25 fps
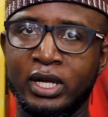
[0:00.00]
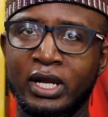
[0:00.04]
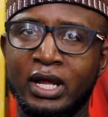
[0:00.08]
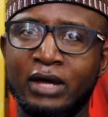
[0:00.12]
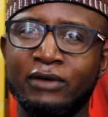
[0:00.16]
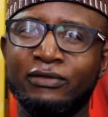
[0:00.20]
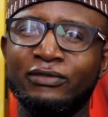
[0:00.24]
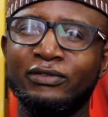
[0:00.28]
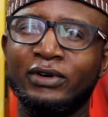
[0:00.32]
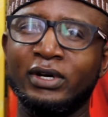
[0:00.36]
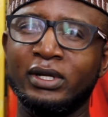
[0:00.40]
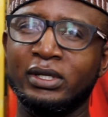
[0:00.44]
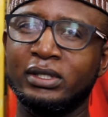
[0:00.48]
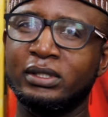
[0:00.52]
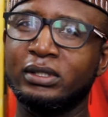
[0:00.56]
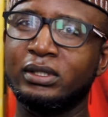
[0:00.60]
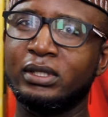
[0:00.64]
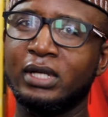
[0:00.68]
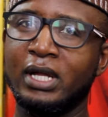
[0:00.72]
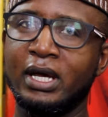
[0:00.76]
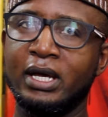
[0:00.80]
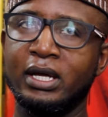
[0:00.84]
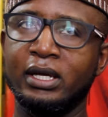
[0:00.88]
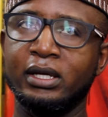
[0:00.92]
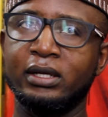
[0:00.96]
And I felt
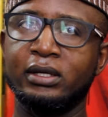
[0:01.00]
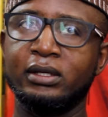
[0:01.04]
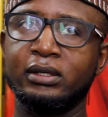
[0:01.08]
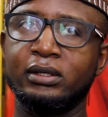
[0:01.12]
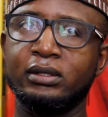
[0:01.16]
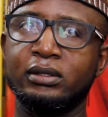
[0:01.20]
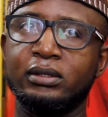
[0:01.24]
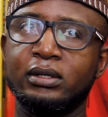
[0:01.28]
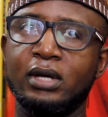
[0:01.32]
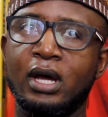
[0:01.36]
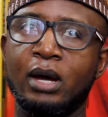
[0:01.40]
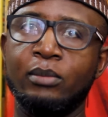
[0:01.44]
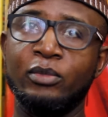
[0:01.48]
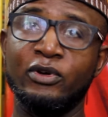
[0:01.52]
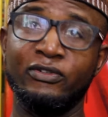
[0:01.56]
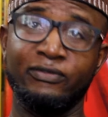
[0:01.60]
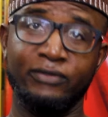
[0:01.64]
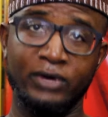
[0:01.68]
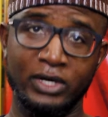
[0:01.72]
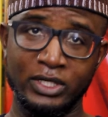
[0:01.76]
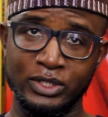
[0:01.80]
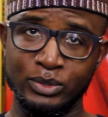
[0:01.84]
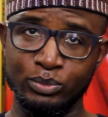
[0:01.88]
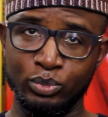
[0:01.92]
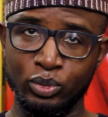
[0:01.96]
like I'm a
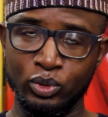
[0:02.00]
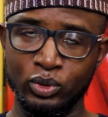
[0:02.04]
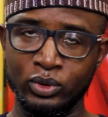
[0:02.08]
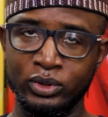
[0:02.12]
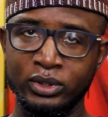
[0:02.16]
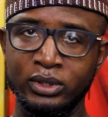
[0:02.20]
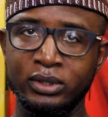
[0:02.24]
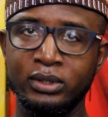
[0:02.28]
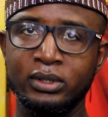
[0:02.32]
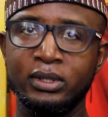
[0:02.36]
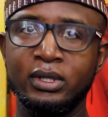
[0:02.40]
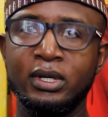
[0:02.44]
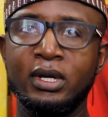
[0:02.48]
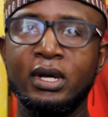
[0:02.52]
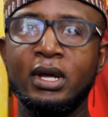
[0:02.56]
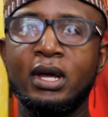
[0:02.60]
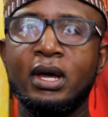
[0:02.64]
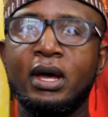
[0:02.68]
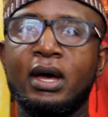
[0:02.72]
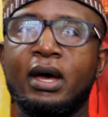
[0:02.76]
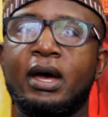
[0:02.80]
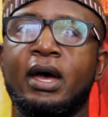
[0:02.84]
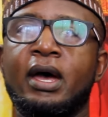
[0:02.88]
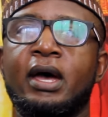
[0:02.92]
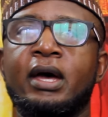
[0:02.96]
firstborn,
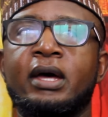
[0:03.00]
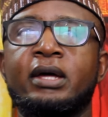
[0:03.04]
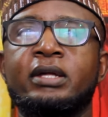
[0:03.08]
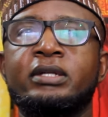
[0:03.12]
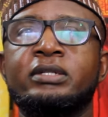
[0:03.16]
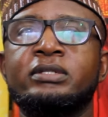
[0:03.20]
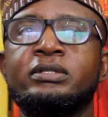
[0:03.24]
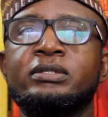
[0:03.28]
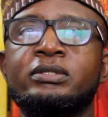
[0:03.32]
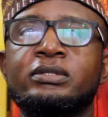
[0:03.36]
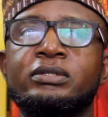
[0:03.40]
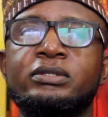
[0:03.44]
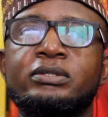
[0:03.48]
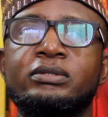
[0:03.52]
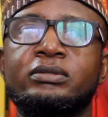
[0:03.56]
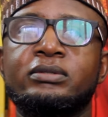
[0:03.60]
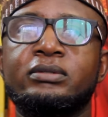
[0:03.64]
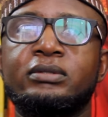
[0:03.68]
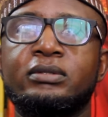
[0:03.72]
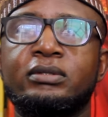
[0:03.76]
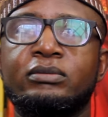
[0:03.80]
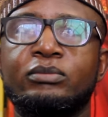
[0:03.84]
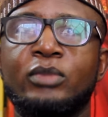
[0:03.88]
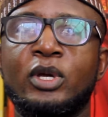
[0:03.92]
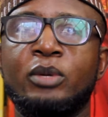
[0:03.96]
and
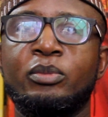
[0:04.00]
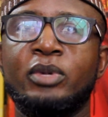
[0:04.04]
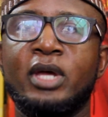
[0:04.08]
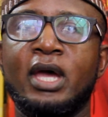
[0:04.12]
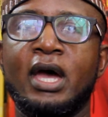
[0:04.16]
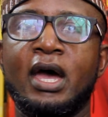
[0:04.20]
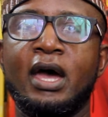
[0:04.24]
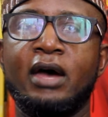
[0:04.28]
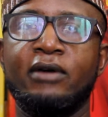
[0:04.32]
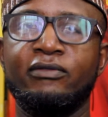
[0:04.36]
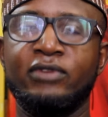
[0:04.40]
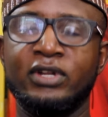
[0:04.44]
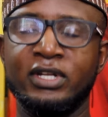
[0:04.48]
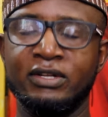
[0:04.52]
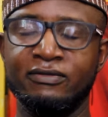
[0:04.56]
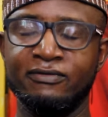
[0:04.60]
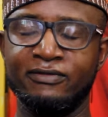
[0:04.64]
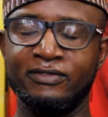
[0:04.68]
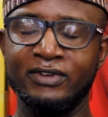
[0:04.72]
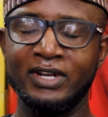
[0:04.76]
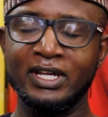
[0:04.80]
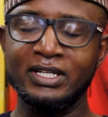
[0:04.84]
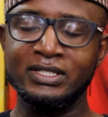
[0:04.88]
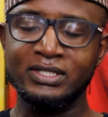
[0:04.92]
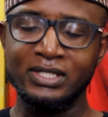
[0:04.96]
maybe I have an
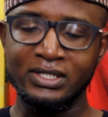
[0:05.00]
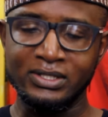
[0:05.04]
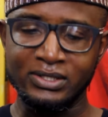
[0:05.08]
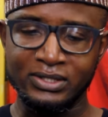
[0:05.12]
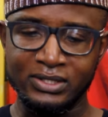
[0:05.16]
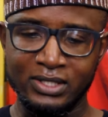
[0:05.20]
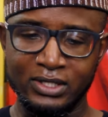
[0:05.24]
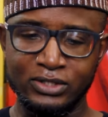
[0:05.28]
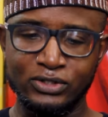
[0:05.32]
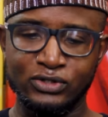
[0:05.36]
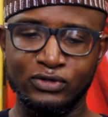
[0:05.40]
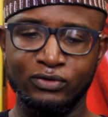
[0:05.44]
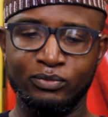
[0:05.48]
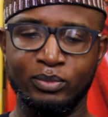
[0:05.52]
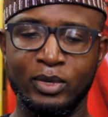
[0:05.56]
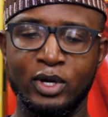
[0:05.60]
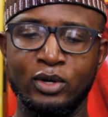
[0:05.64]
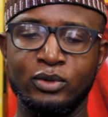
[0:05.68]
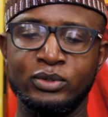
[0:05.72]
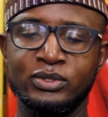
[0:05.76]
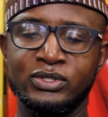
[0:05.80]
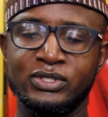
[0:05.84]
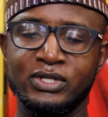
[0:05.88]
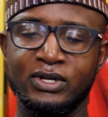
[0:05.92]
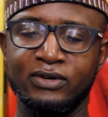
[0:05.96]
inflated sense of my
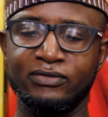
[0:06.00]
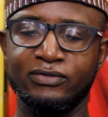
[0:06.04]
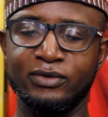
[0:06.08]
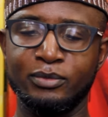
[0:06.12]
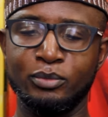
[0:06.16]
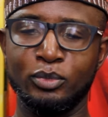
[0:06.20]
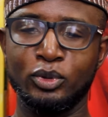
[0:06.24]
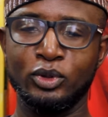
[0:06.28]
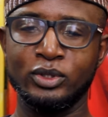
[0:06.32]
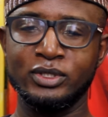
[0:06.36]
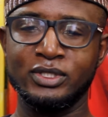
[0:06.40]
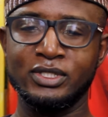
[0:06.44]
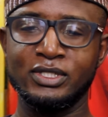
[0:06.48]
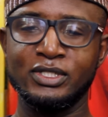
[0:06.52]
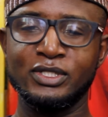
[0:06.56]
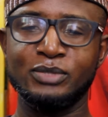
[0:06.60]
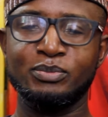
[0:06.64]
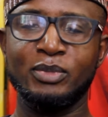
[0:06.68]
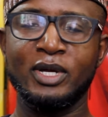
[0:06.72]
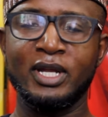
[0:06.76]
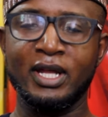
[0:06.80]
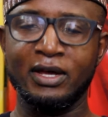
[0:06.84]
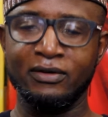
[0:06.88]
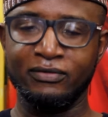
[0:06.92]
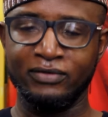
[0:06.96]
own self-importance,
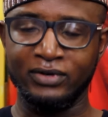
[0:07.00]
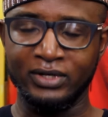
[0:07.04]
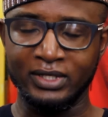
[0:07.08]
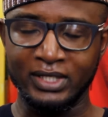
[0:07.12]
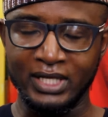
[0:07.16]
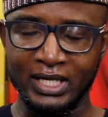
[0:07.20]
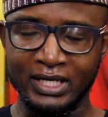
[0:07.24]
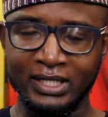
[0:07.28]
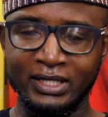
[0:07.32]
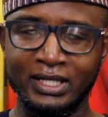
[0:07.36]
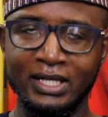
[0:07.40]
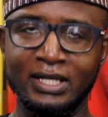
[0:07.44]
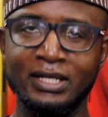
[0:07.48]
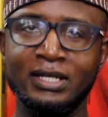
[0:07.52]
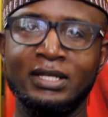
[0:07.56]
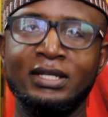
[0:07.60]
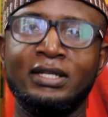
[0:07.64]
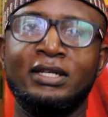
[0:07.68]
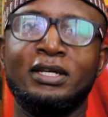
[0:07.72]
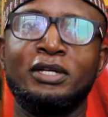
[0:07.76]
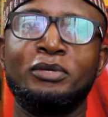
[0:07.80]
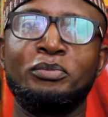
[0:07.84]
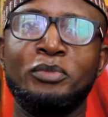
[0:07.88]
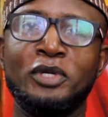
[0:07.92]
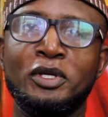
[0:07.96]
but I felt like they
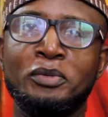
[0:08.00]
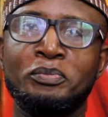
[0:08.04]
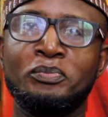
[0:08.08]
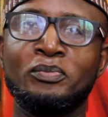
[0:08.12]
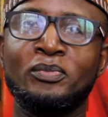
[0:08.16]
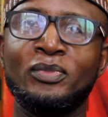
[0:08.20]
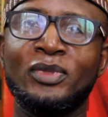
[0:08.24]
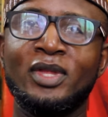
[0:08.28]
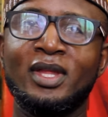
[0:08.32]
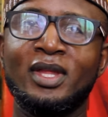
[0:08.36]
needed me.